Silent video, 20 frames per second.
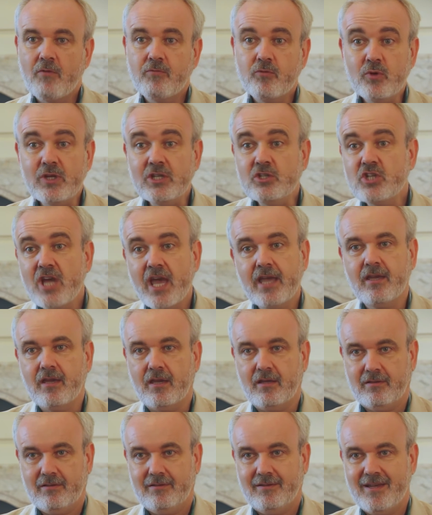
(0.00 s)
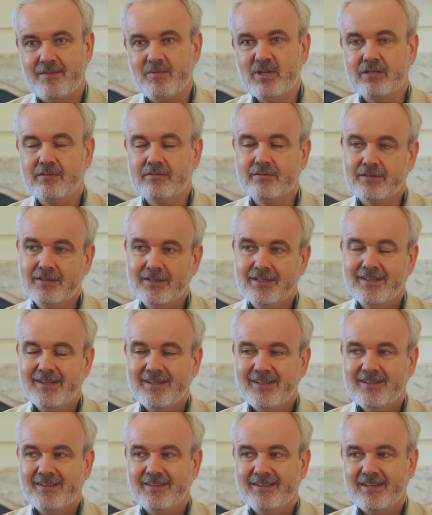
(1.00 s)
rechecking. I mean,
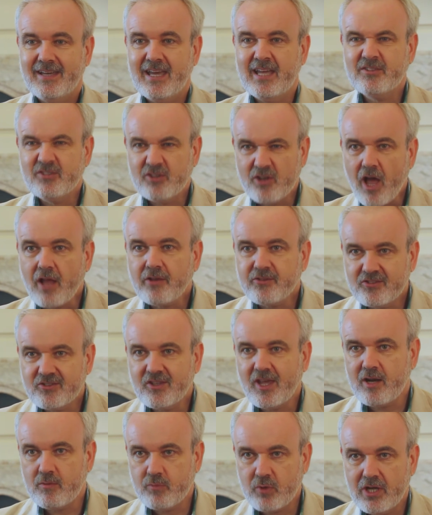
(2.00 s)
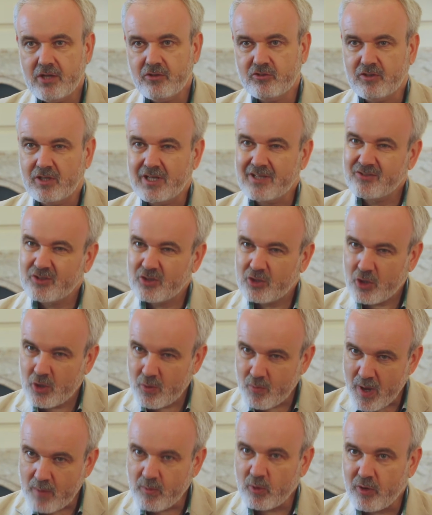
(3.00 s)
it's not celebration, it's
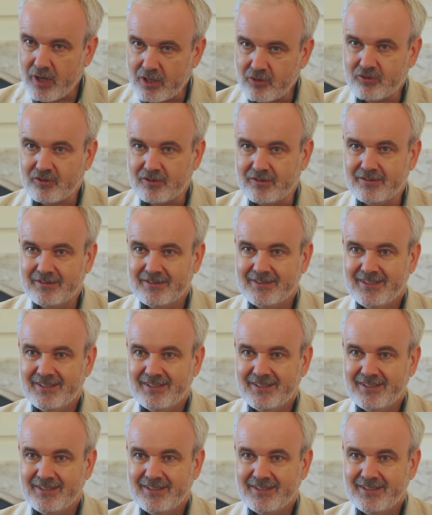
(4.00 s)
commemoration,